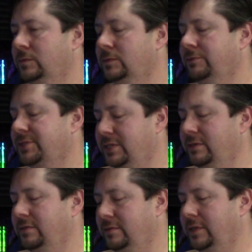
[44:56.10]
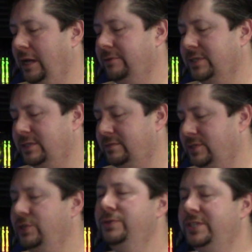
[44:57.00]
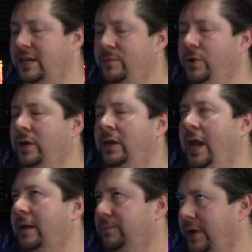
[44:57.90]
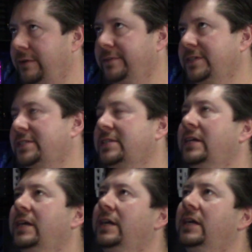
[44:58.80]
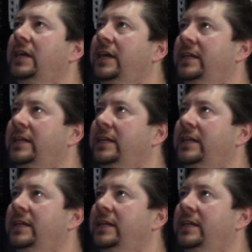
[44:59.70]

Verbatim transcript: it was that was Tuesday morning. Had breakfast, and